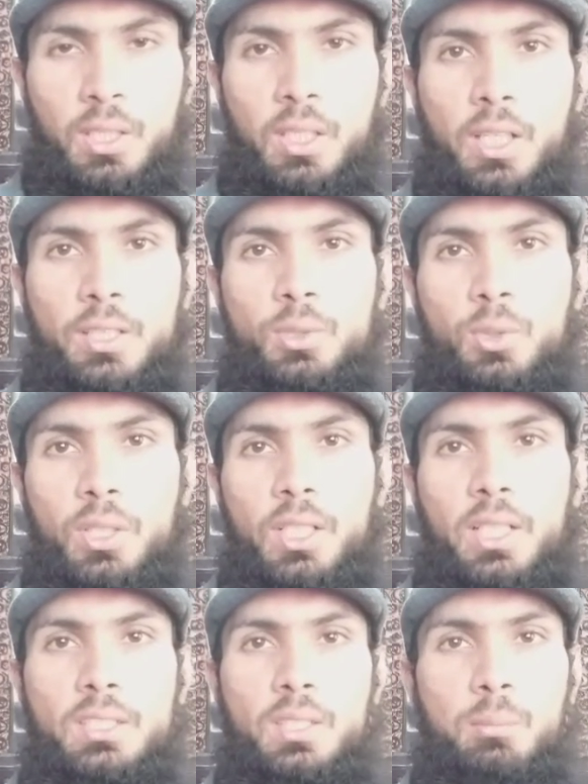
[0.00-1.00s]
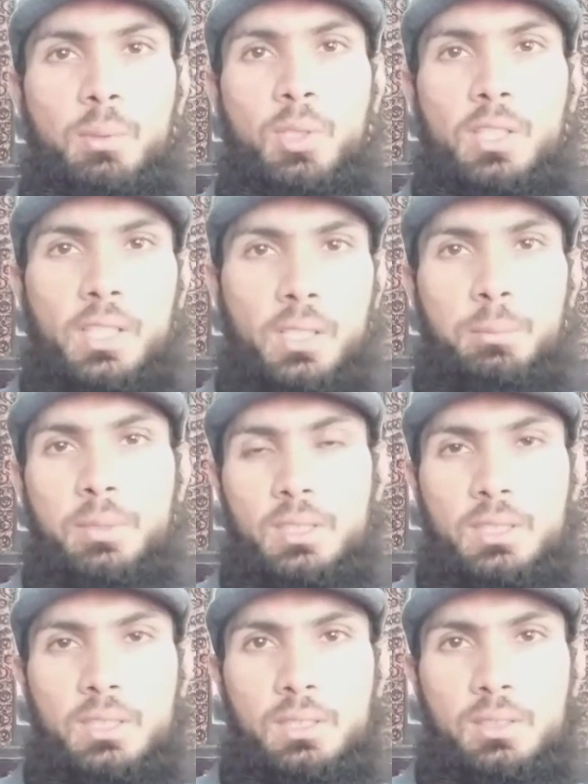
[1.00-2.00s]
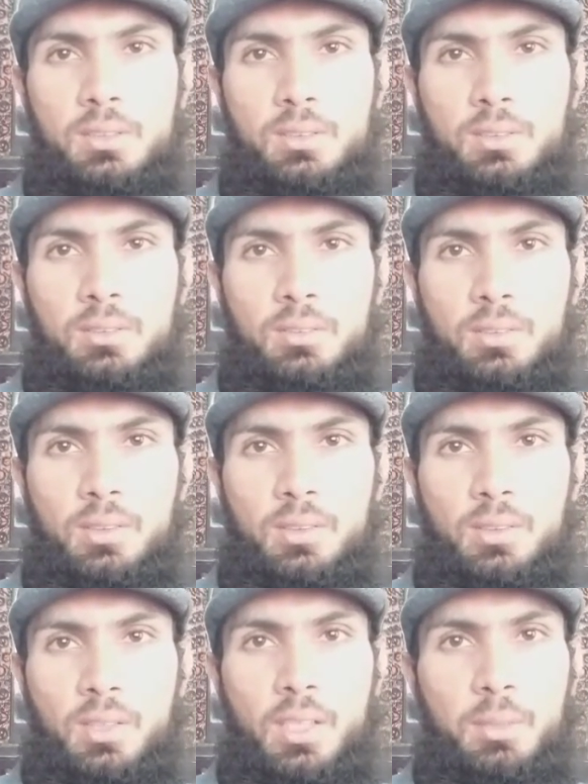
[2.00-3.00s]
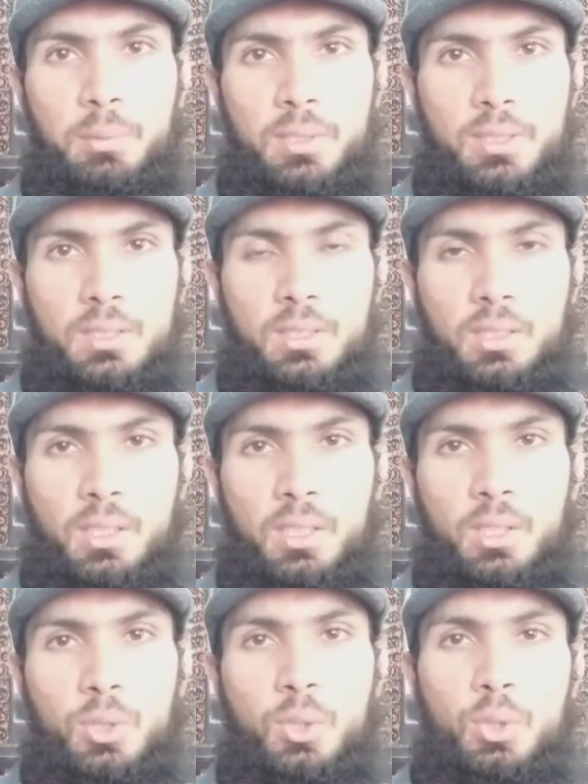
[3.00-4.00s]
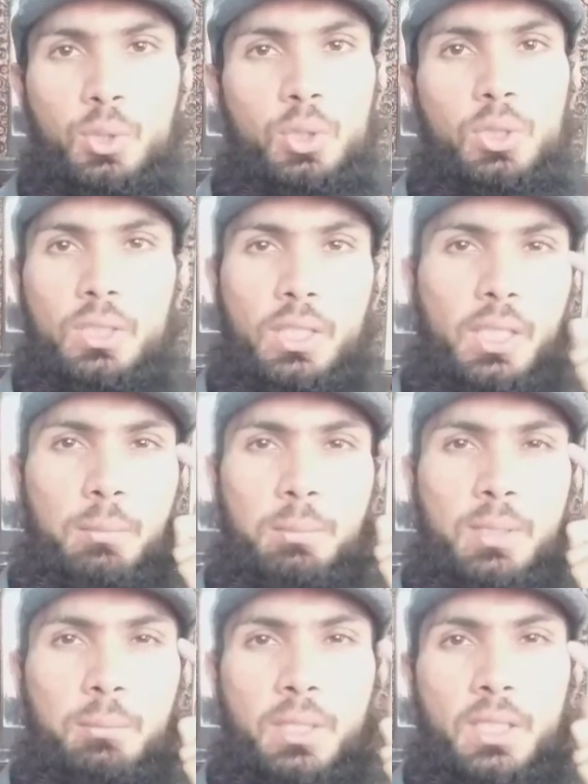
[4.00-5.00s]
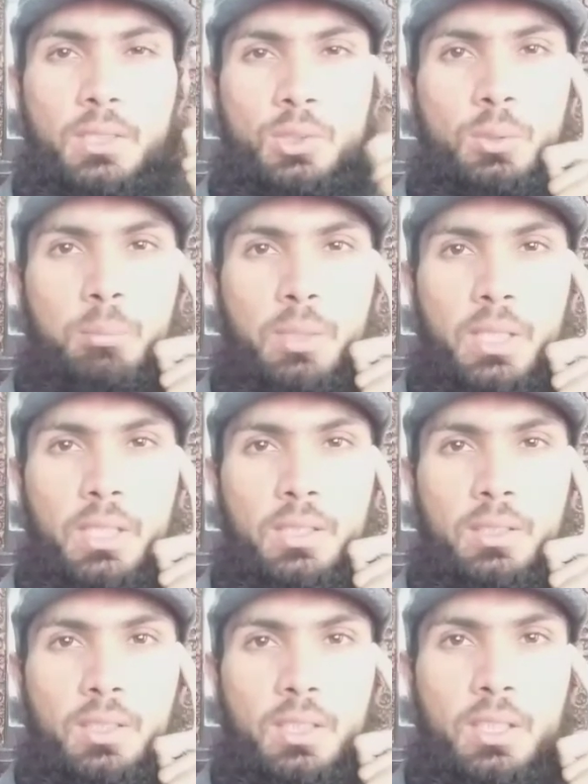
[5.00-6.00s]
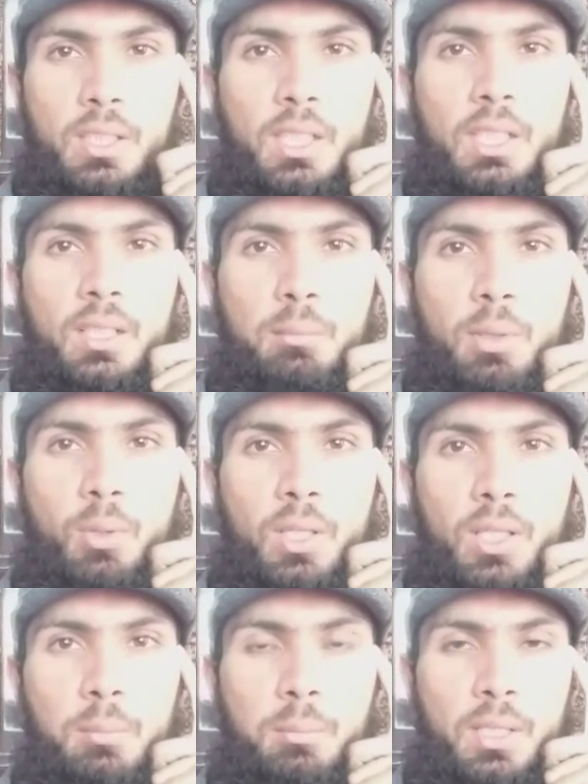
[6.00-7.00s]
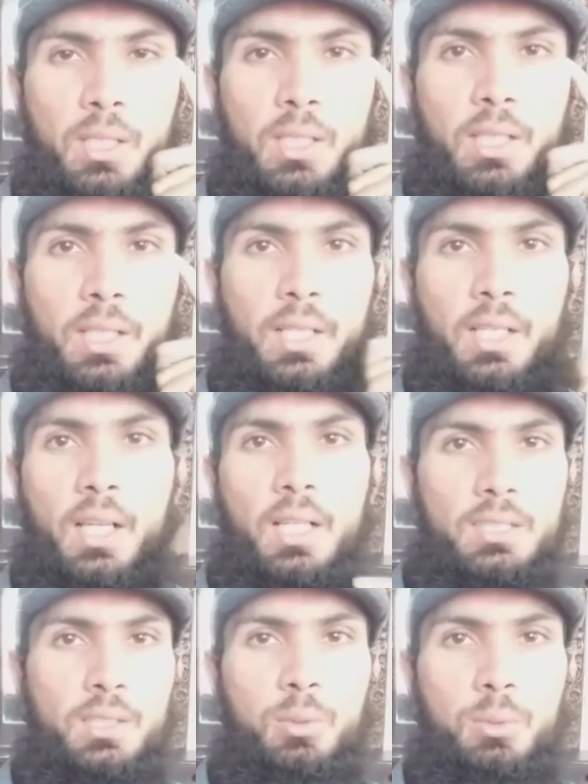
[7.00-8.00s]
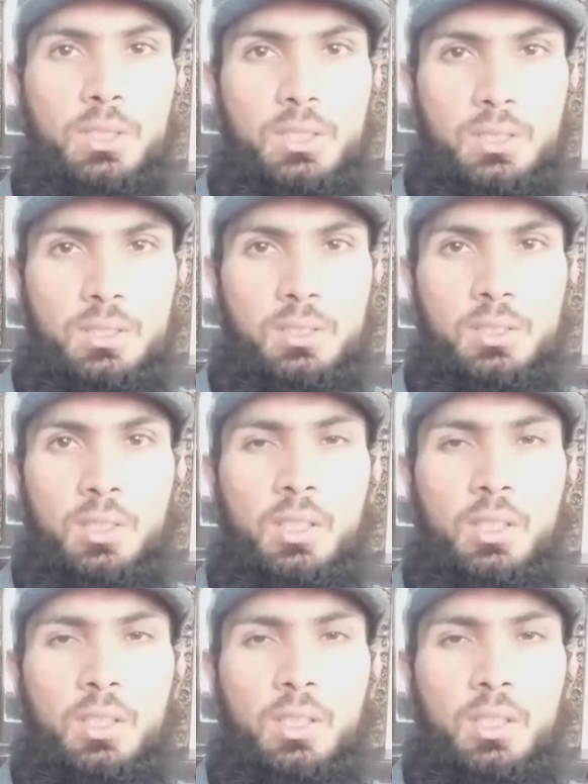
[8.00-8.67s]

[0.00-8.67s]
And you can ask about third person, any person. You should keep somebody in your mind, think about him, and ask the questions.